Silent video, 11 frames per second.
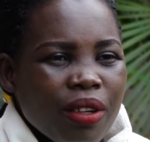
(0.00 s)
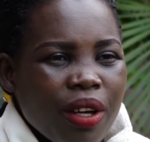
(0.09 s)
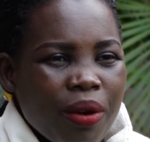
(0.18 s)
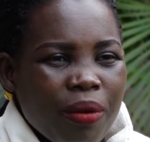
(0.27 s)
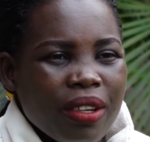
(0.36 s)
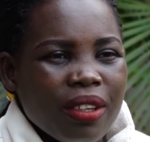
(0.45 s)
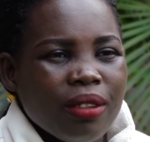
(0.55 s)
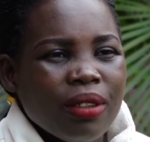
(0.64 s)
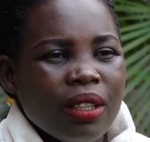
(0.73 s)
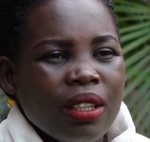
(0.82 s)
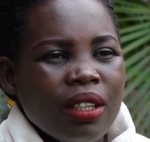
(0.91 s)
Arua town.
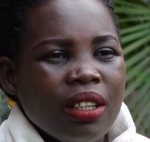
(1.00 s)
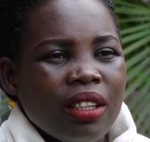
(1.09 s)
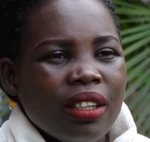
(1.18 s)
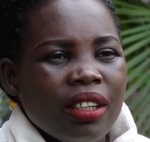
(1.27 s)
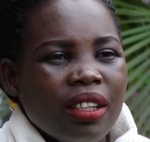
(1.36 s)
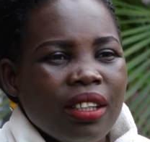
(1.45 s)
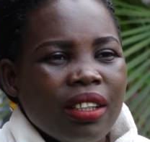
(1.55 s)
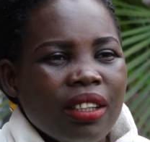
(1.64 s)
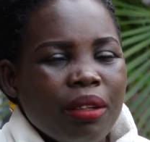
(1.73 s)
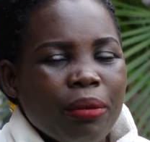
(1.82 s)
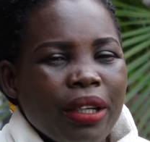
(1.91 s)

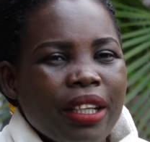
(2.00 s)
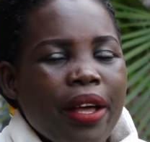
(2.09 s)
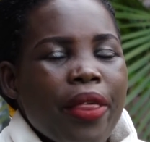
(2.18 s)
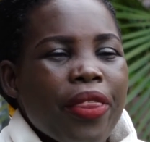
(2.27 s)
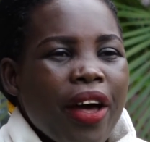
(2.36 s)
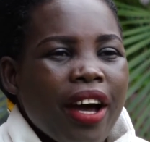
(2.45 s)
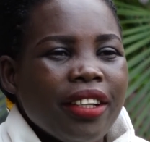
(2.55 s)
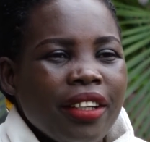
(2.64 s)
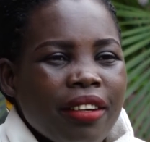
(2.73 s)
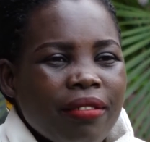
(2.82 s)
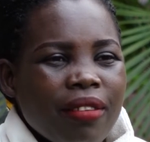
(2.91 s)
I'm in the third
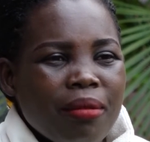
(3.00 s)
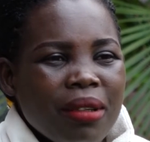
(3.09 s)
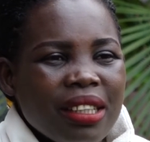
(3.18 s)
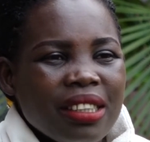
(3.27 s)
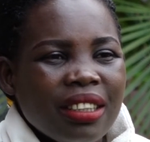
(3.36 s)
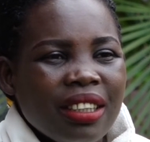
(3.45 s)
in the family.